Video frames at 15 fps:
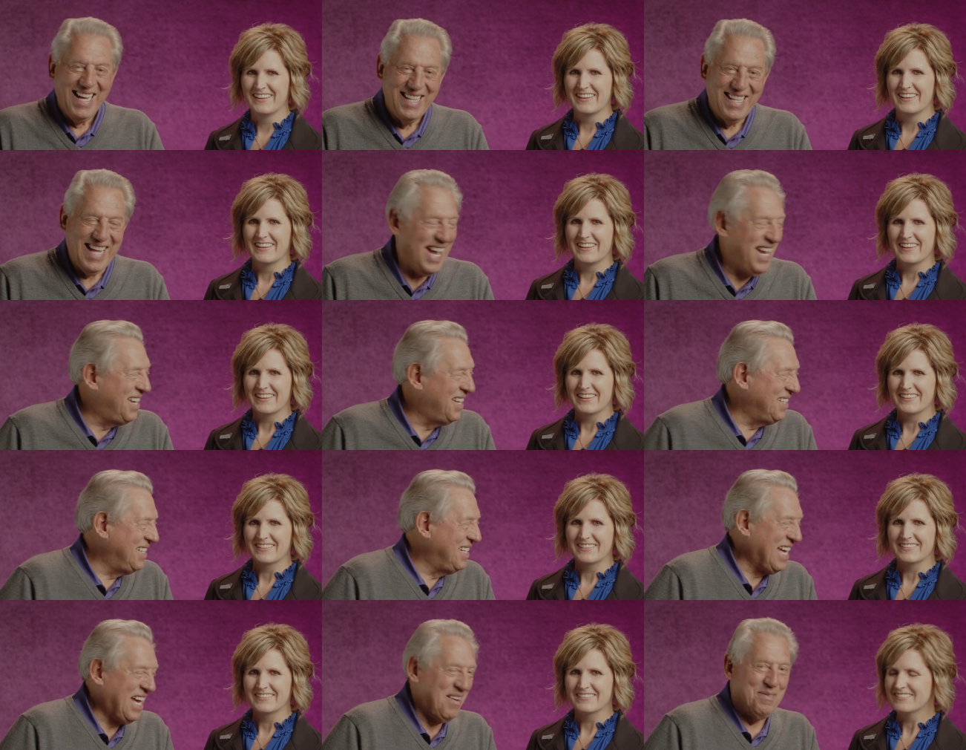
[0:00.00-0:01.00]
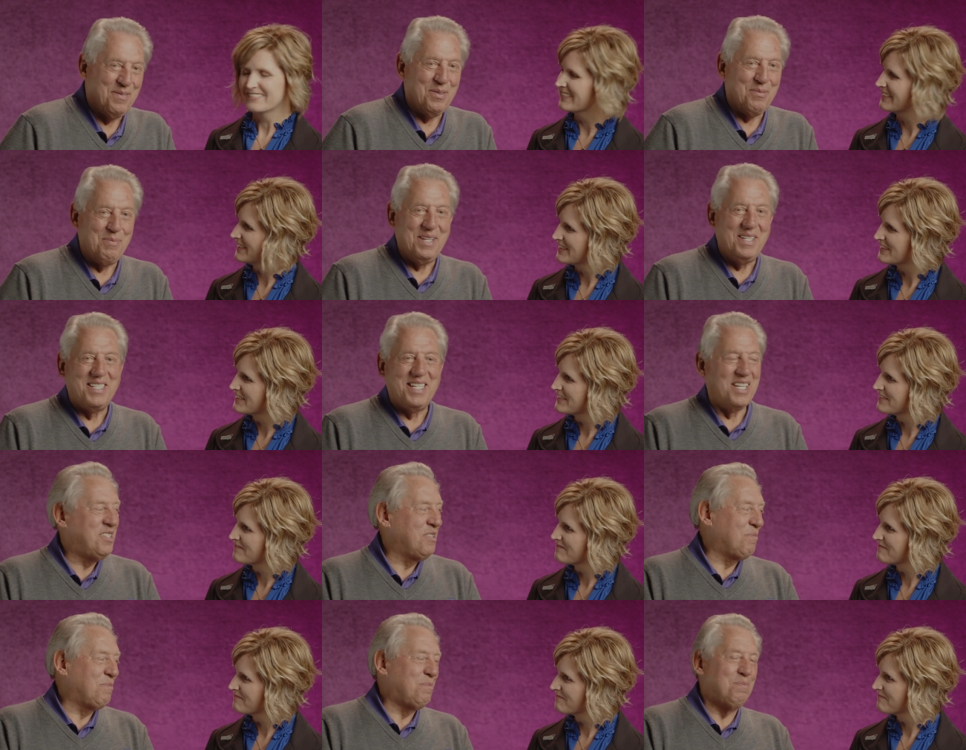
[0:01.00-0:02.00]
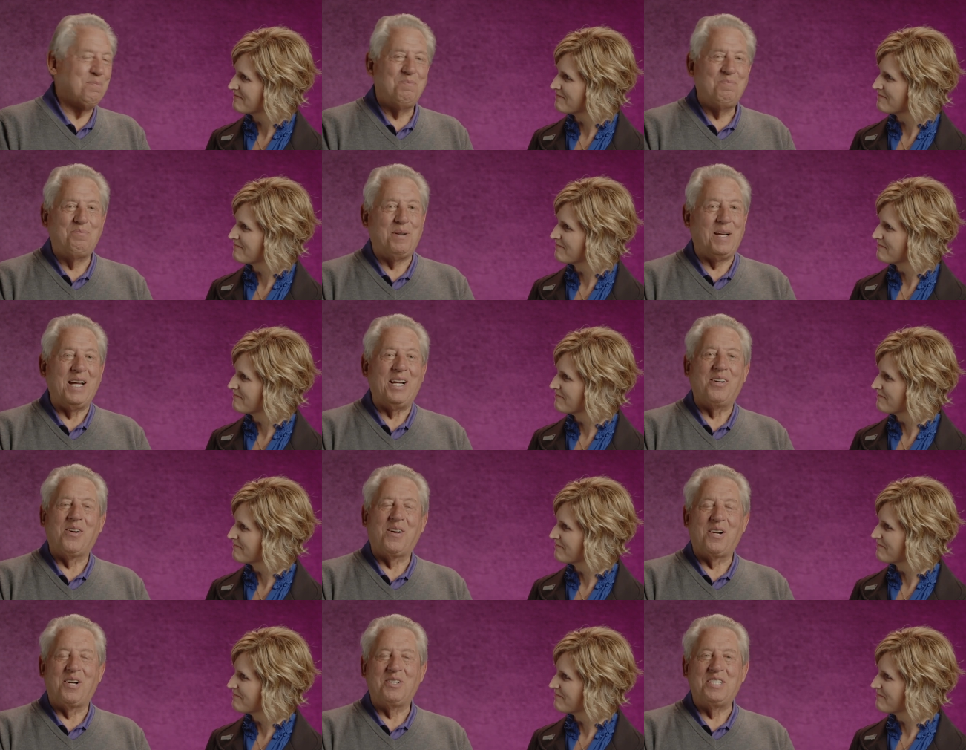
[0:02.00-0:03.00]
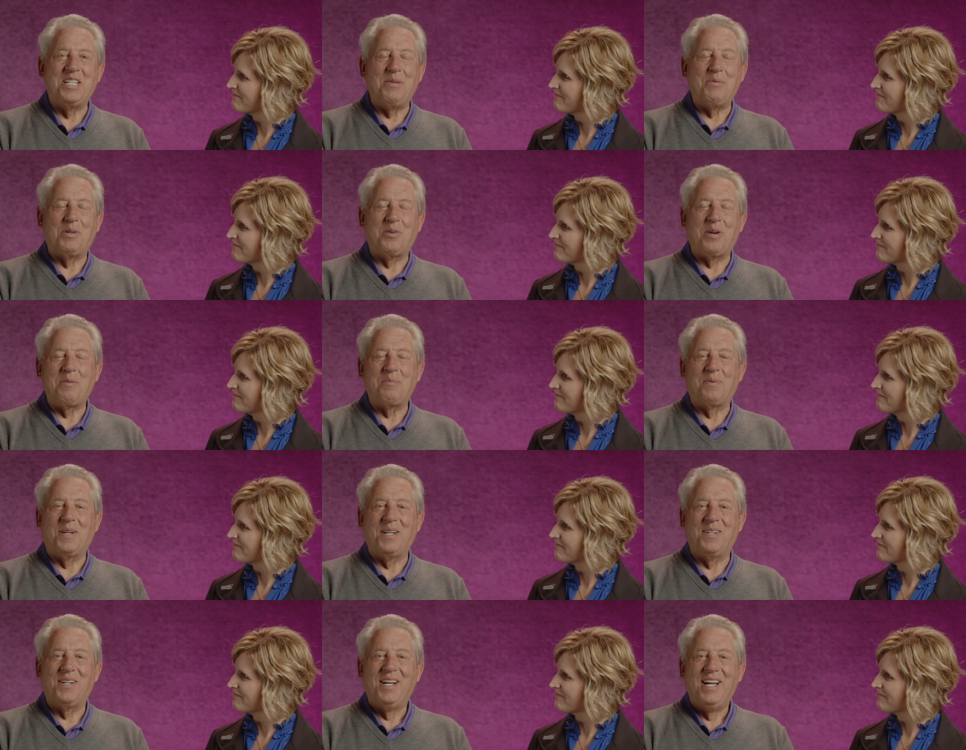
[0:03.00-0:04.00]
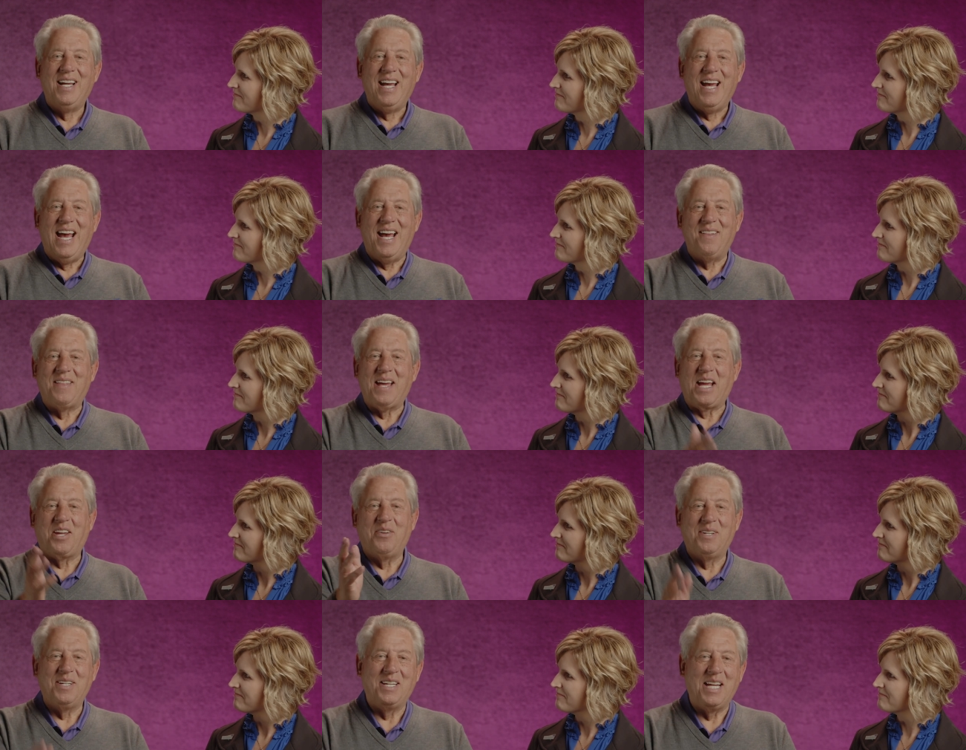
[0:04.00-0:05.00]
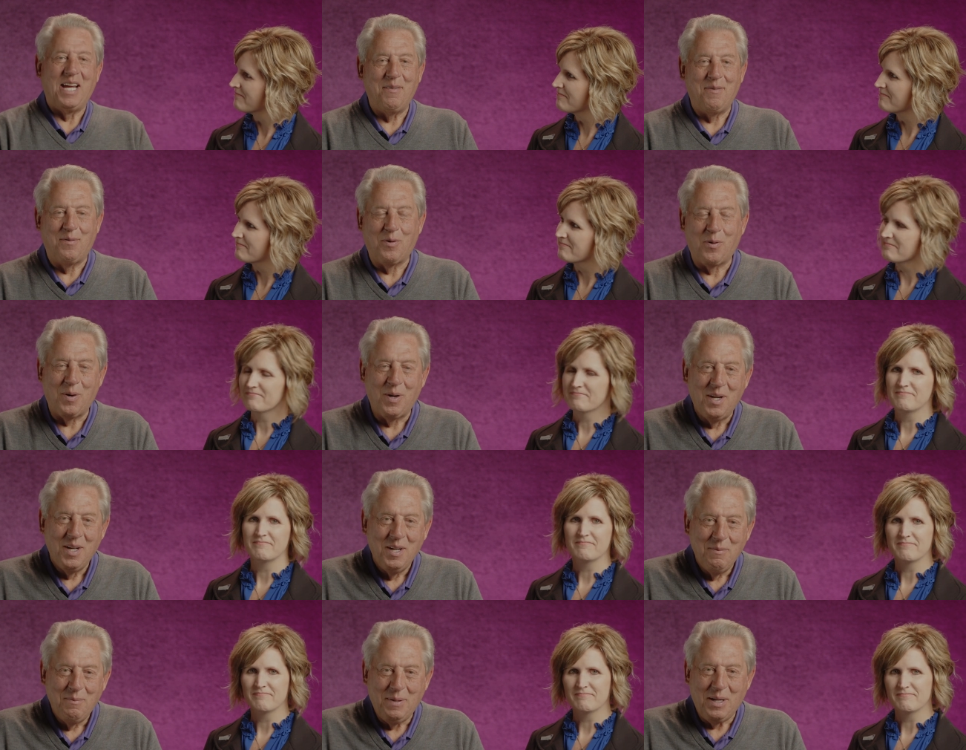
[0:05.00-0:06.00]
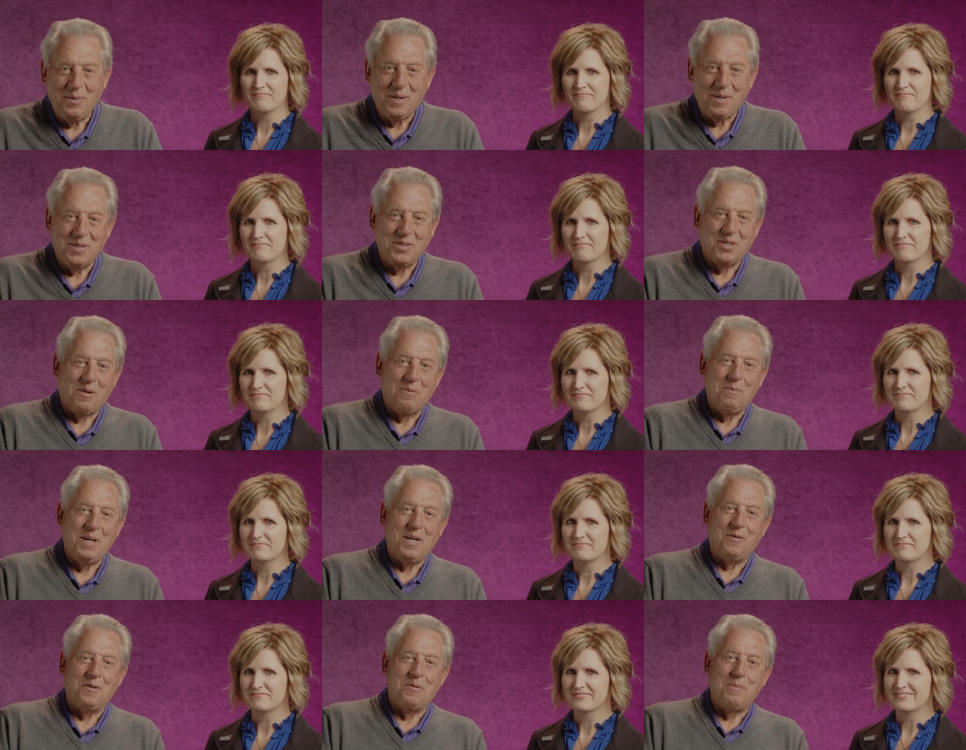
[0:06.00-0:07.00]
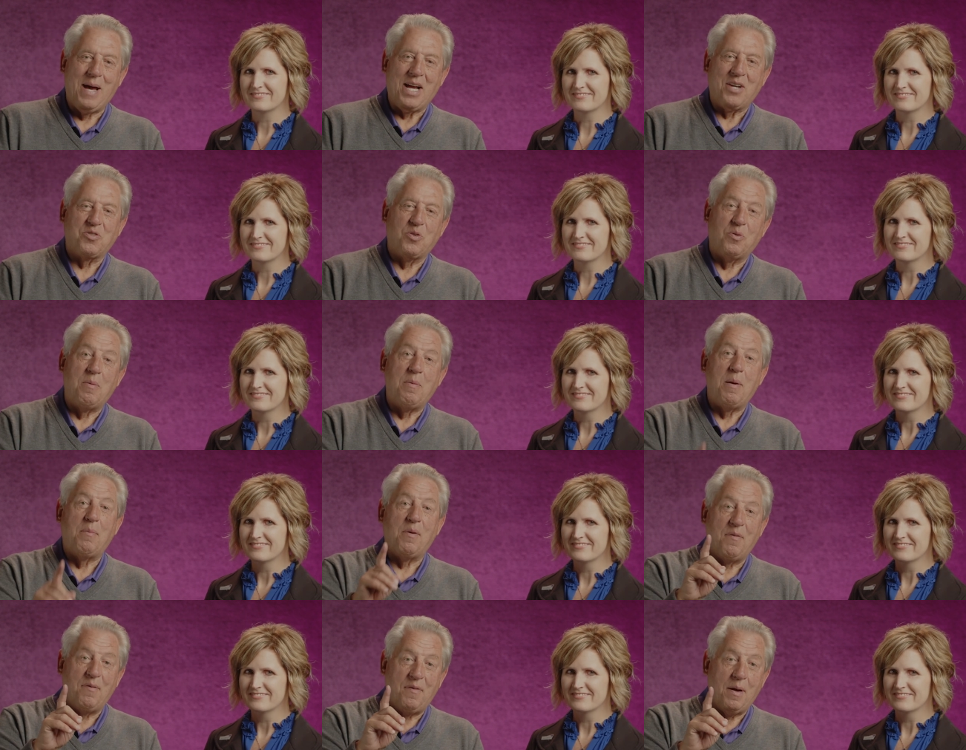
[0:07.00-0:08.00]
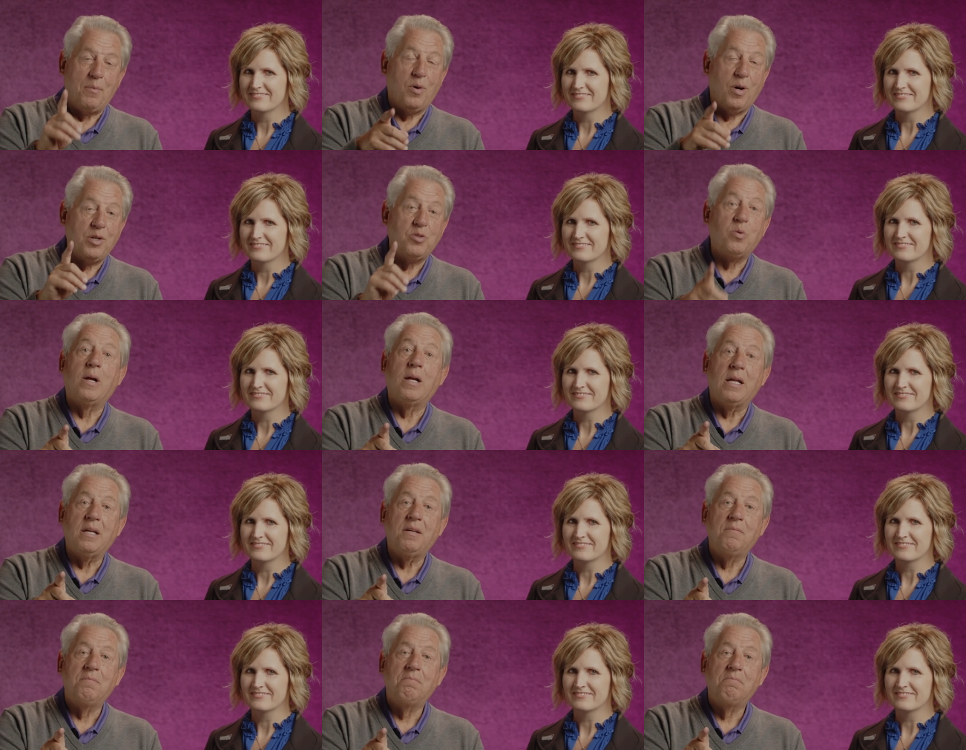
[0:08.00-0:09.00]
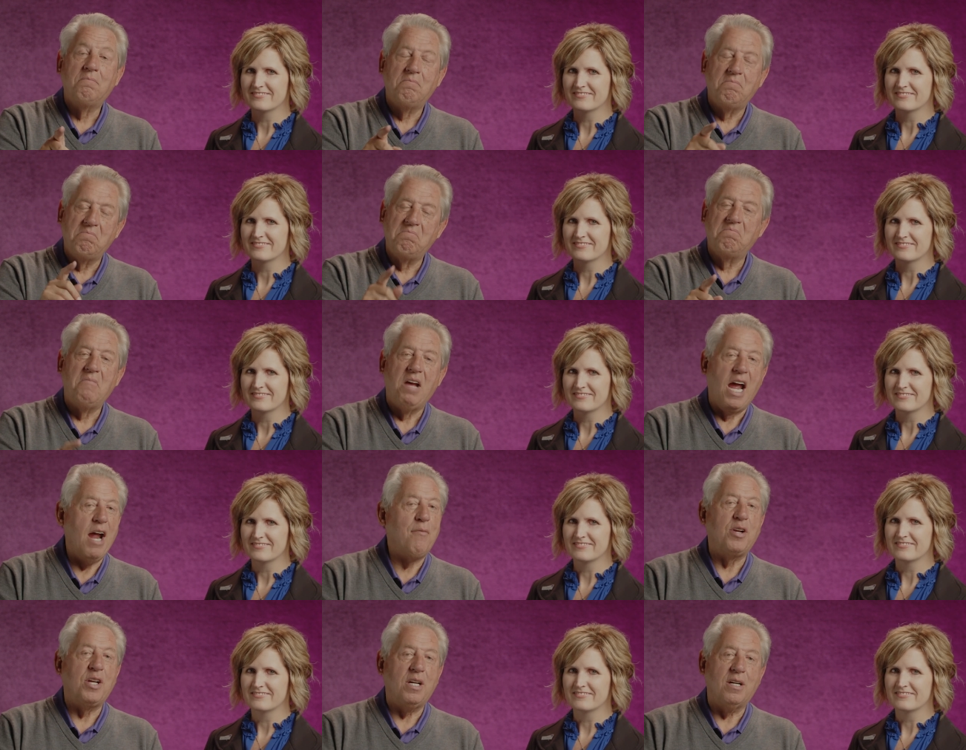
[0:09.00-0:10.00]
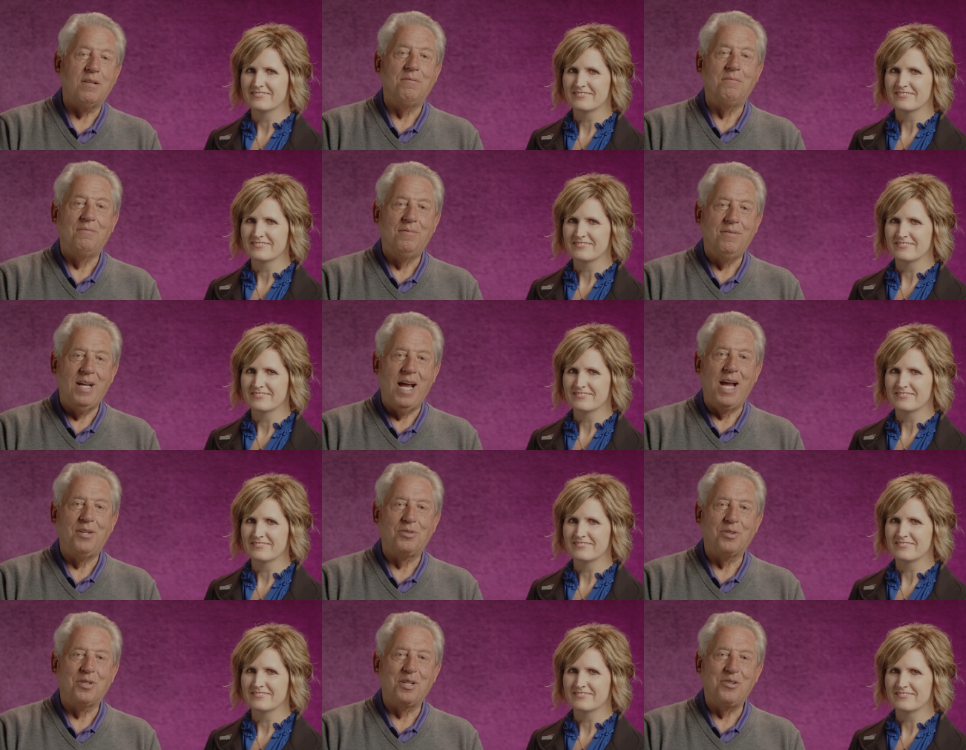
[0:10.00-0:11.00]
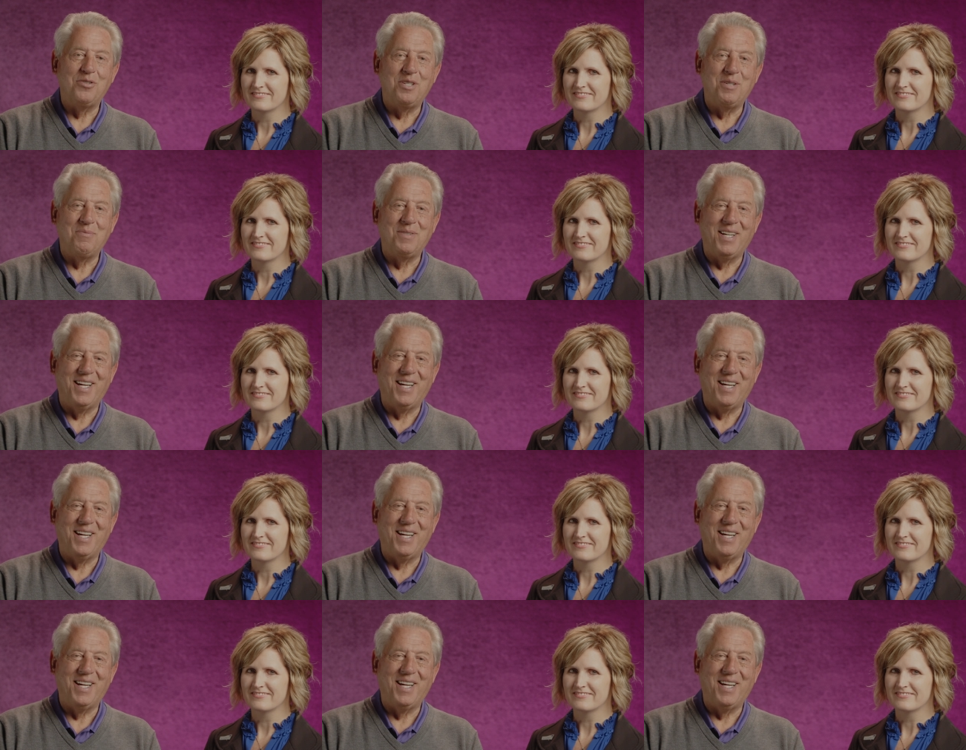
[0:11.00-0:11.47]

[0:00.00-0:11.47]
Speaker 1: Thank you, Deb, for being such a player on our team, a great player. And thank you today for being with us on Minute with Maxwell. Remember, February 20, every year, National Leadership